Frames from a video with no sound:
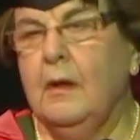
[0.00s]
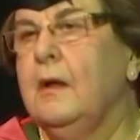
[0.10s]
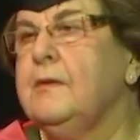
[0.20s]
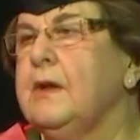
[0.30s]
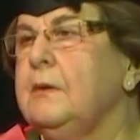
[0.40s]

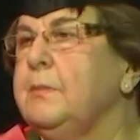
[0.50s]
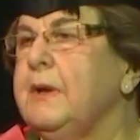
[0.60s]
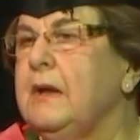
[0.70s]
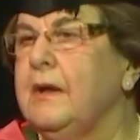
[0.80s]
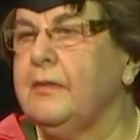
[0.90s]
Don't
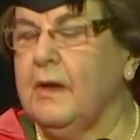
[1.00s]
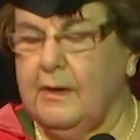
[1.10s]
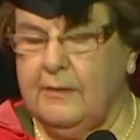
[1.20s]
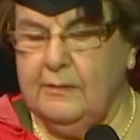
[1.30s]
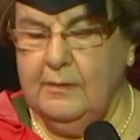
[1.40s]
be like
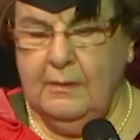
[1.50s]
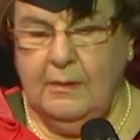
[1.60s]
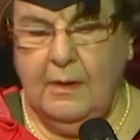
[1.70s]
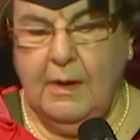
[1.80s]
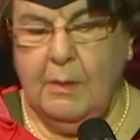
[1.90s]
that.
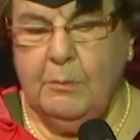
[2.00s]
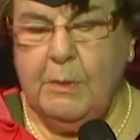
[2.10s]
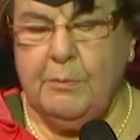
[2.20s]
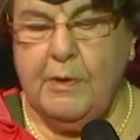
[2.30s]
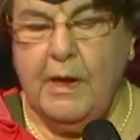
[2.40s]

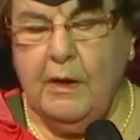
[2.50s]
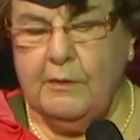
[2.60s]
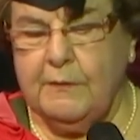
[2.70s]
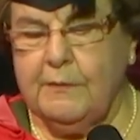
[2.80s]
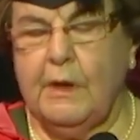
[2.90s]
Be
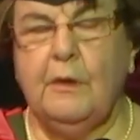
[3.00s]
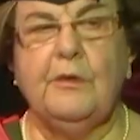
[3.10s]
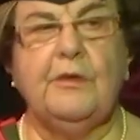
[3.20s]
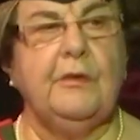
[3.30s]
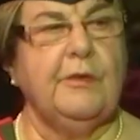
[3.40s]
proud of
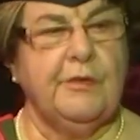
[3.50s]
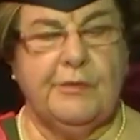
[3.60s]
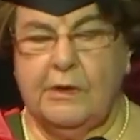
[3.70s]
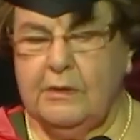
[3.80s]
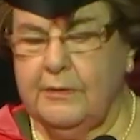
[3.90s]
those whose
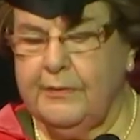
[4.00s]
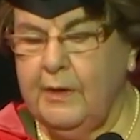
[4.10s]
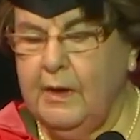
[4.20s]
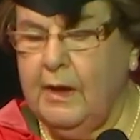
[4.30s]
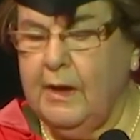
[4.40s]
struggles
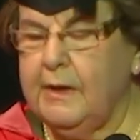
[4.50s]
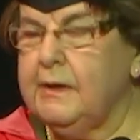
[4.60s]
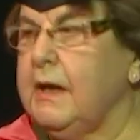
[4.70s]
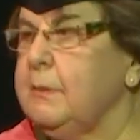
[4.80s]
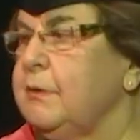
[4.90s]

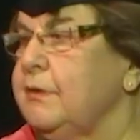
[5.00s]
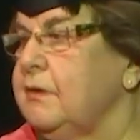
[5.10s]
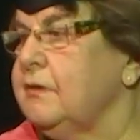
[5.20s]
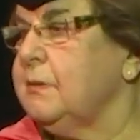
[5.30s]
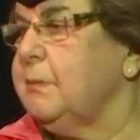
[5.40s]
enabled
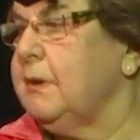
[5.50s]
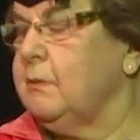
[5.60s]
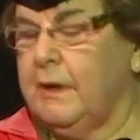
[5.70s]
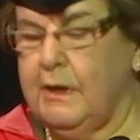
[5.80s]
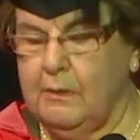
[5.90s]
you to be
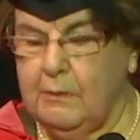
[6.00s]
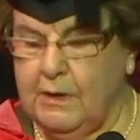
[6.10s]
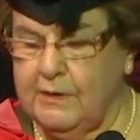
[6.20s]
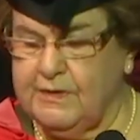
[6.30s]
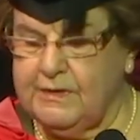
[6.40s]
where you
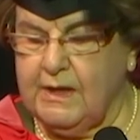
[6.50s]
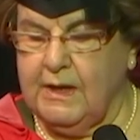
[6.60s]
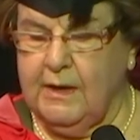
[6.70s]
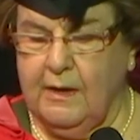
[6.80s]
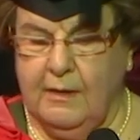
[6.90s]
are
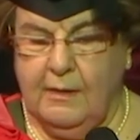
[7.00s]
today.